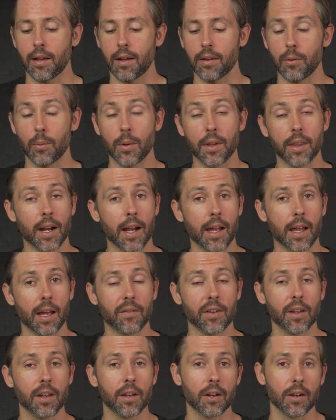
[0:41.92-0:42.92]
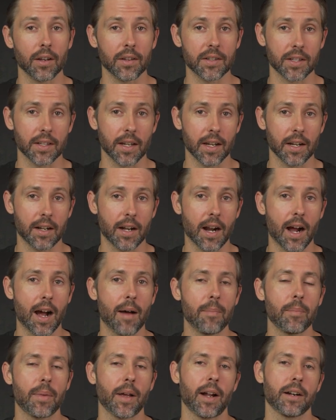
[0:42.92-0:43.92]
uh, the one that I have here is the
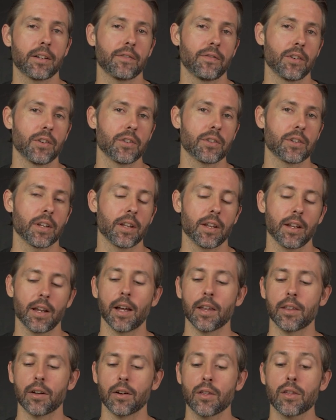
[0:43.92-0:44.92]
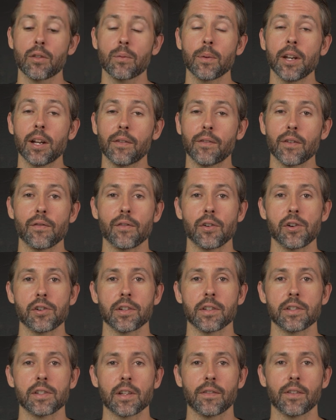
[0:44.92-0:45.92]
compact version. Uh, there are three different
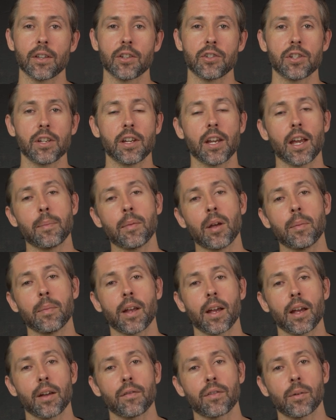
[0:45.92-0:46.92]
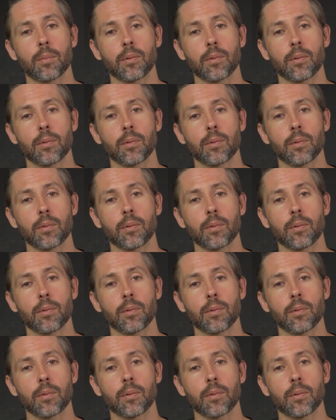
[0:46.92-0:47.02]
versions of the GMMK